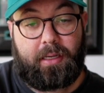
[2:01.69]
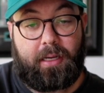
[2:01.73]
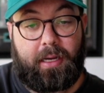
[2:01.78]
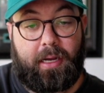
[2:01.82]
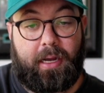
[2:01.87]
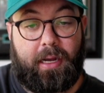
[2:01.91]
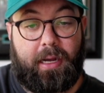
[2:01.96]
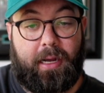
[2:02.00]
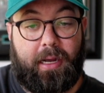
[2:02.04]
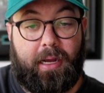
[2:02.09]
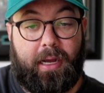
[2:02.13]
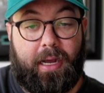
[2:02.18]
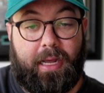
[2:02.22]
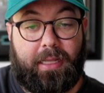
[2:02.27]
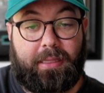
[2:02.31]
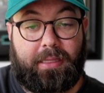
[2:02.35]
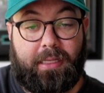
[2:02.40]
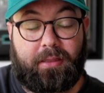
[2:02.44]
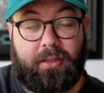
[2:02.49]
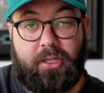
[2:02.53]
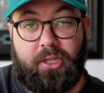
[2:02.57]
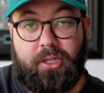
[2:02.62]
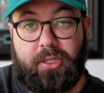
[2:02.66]
I
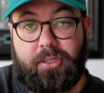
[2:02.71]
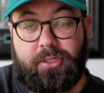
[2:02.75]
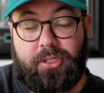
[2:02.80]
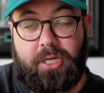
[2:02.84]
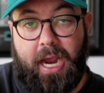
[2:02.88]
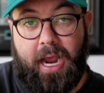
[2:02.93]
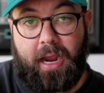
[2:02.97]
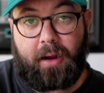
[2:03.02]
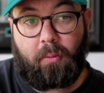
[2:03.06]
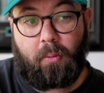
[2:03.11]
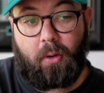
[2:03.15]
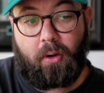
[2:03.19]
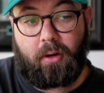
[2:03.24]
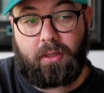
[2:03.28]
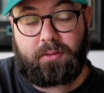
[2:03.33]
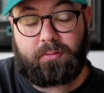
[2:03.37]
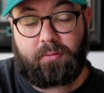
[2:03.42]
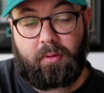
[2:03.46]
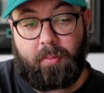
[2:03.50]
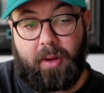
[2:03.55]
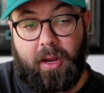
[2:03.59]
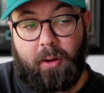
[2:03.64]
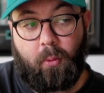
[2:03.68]
think that the Jaguars,
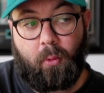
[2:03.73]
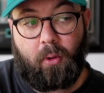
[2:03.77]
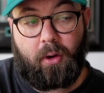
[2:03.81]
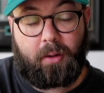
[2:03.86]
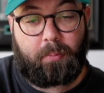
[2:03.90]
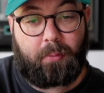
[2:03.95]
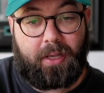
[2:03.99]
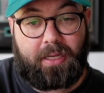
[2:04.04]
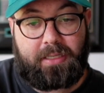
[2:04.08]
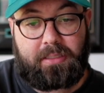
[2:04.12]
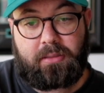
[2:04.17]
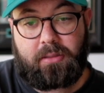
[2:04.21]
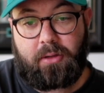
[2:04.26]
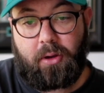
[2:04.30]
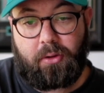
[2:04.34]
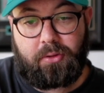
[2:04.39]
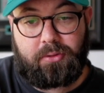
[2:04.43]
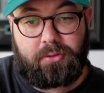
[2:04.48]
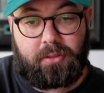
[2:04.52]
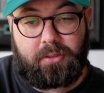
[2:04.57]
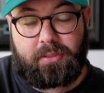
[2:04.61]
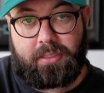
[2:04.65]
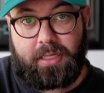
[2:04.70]
from a workplace
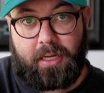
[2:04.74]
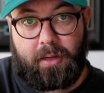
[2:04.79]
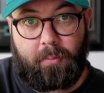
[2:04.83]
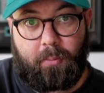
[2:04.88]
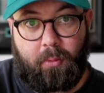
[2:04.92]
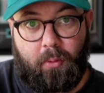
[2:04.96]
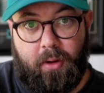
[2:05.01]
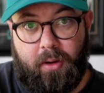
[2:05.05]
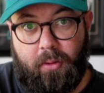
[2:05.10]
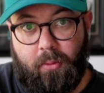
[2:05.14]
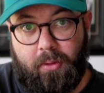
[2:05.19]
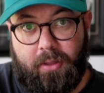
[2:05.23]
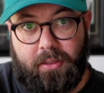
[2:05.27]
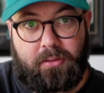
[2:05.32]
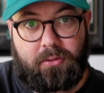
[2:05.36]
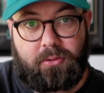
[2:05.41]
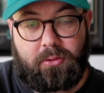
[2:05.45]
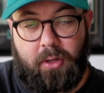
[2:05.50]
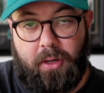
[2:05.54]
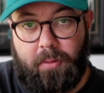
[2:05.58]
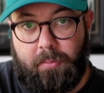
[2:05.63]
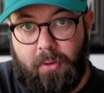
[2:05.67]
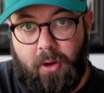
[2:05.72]
culture standpoint with
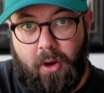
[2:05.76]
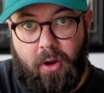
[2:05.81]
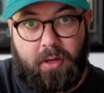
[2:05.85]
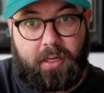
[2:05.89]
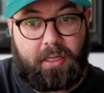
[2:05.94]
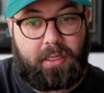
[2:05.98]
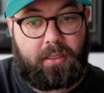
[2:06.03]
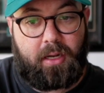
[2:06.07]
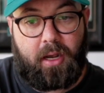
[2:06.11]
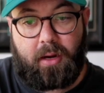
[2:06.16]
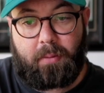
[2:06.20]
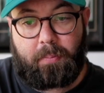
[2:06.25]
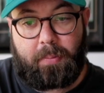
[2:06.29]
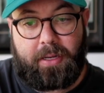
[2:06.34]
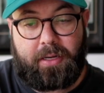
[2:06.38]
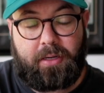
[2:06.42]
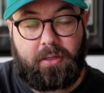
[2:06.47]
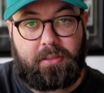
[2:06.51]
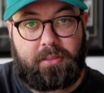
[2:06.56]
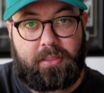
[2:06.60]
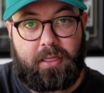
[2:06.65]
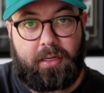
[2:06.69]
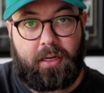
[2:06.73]
Trent Baalke, Doug
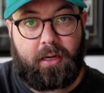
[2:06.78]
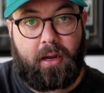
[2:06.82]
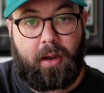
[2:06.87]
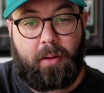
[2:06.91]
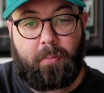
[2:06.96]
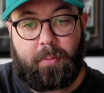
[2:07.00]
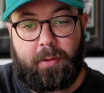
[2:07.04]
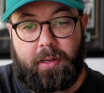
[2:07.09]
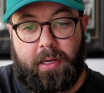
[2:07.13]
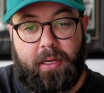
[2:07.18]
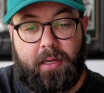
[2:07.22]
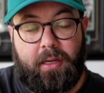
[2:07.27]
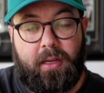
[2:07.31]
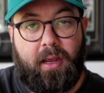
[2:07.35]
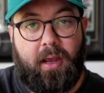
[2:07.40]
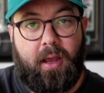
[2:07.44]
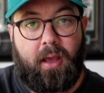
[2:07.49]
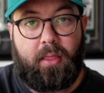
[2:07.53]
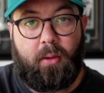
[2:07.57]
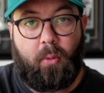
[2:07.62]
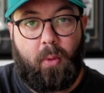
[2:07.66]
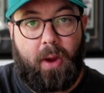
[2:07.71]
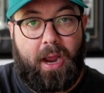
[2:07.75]
Peterson and company,
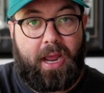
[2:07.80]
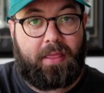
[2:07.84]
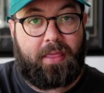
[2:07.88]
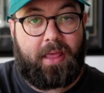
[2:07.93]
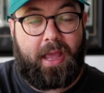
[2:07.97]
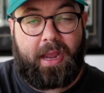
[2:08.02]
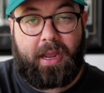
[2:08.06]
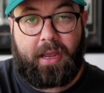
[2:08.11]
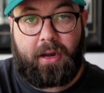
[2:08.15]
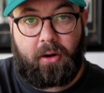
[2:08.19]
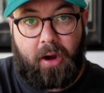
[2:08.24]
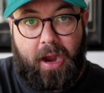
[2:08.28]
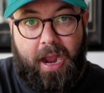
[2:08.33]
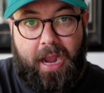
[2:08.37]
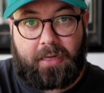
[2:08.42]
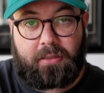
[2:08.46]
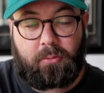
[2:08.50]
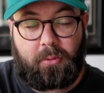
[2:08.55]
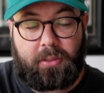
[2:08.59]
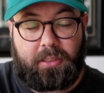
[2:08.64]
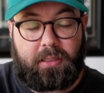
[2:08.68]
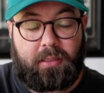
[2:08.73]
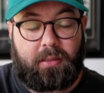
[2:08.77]
the way they interact
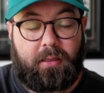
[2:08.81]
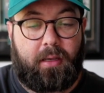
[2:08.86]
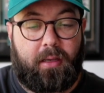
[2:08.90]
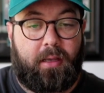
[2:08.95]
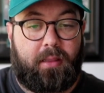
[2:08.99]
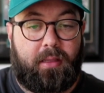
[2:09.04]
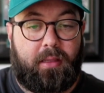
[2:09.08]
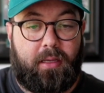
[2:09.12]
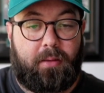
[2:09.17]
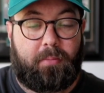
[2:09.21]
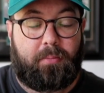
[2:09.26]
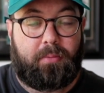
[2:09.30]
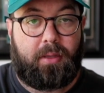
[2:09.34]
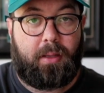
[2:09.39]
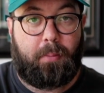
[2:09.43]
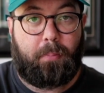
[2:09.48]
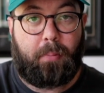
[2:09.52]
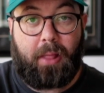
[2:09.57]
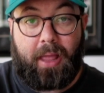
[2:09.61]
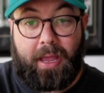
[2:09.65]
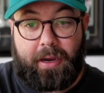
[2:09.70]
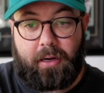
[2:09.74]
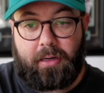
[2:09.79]
with the
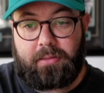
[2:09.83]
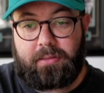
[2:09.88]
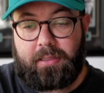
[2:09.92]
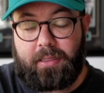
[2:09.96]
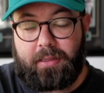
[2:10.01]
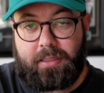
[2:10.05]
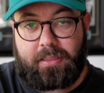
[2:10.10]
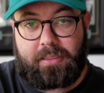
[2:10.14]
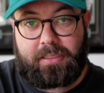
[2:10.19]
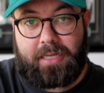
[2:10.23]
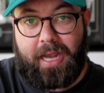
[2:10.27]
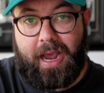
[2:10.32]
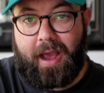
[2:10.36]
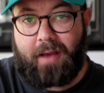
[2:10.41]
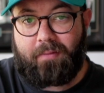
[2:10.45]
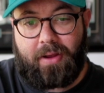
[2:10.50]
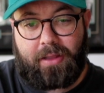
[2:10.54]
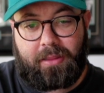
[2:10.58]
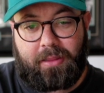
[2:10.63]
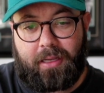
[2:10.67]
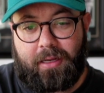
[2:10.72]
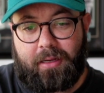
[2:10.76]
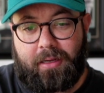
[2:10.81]
players and the staff,
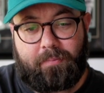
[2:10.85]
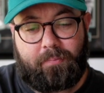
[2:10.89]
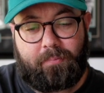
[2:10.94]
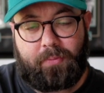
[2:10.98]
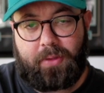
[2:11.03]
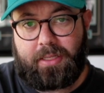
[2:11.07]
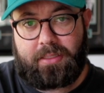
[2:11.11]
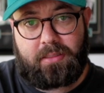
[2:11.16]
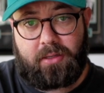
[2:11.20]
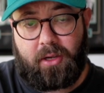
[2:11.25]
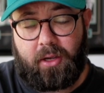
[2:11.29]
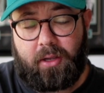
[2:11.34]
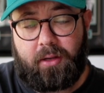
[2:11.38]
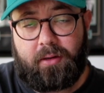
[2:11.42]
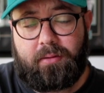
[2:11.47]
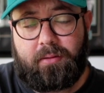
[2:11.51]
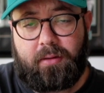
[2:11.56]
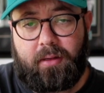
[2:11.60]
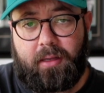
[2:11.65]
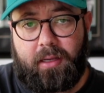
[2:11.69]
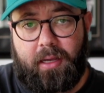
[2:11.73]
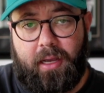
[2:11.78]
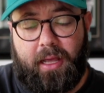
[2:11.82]
I think it's good.
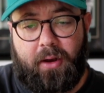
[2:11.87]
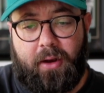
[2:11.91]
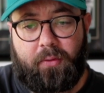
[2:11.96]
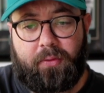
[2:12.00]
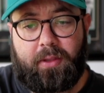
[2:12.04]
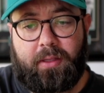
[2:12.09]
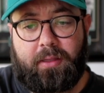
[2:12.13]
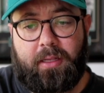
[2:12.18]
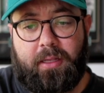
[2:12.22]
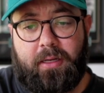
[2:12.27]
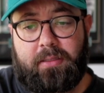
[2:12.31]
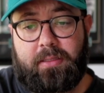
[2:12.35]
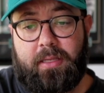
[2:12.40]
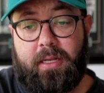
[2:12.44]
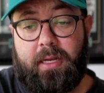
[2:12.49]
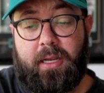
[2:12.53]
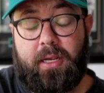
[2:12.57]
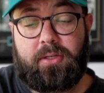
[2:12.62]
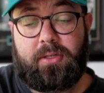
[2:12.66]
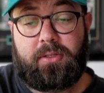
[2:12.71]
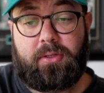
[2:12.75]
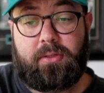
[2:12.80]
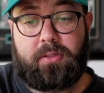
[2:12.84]
I don't think there's any
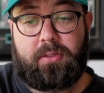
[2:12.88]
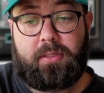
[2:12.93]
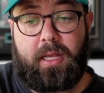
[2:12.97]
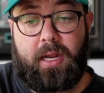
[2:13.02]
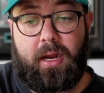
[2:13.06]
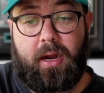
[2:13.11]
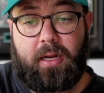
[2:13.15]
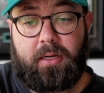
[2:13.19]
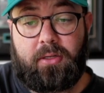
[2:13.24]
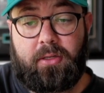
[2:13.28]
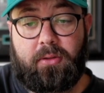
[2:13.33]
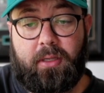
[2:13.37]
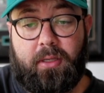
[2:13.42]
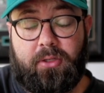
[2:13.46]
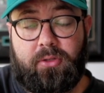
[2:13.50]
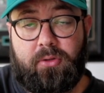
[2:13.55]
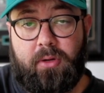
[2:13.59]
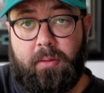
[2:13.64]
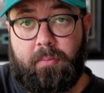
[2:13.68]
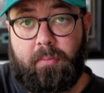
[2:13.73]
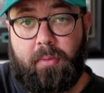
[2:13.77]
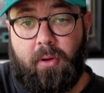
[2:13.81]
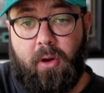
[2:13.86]
issues there. I do think
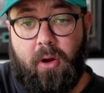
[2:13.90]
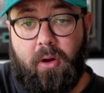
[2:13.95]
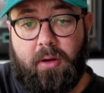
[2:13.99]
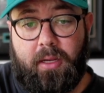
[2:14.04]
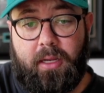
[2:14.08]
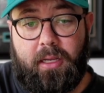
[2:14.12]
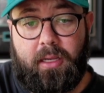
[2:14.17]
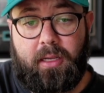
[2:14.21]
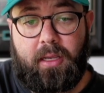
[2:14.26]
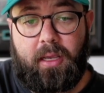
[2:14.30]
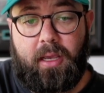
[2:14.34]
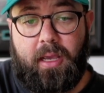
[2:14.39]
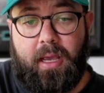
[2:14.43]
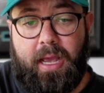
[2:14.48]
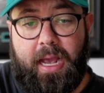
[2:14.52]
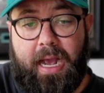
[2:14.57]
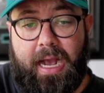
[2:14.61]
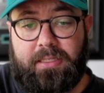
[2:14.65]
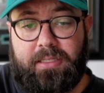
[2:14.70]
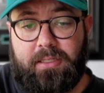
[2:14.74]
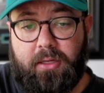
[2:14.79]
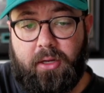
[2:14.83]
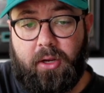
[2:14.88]
Trent Baalke
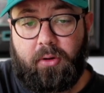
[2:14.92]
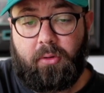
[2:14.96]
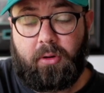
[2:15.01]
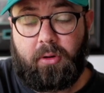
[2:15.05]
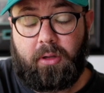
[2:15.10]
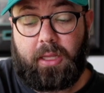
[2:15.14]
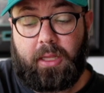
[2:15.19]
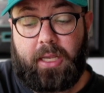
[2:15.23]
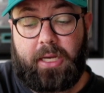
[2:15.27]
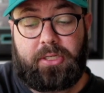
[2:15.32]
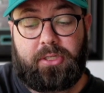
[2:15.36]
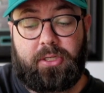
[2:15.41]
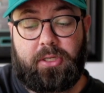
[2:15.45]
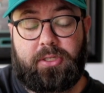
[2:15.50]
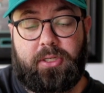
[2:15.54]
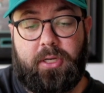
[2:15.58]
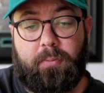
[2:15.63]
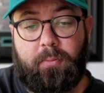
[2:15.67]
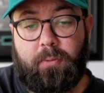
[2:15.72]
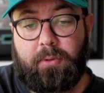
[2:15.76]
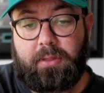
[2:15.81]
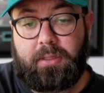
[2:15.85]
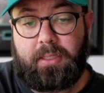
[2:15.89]
has a good
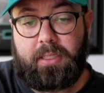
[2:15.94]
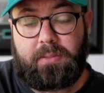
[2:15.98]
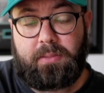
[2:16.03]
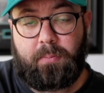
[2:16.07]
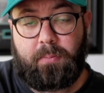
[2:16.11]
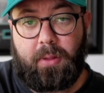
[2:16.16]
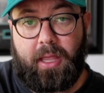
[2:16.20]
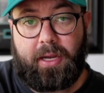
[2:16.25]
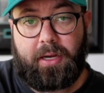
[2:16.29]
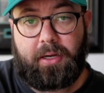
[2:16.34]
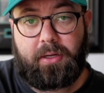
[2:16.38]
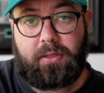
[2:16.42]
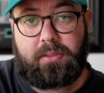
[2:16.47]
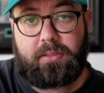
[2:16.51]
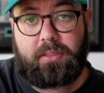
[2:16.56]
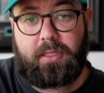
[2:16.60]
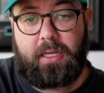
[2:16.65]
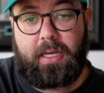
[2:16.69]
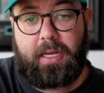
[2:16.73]
relationship with these players.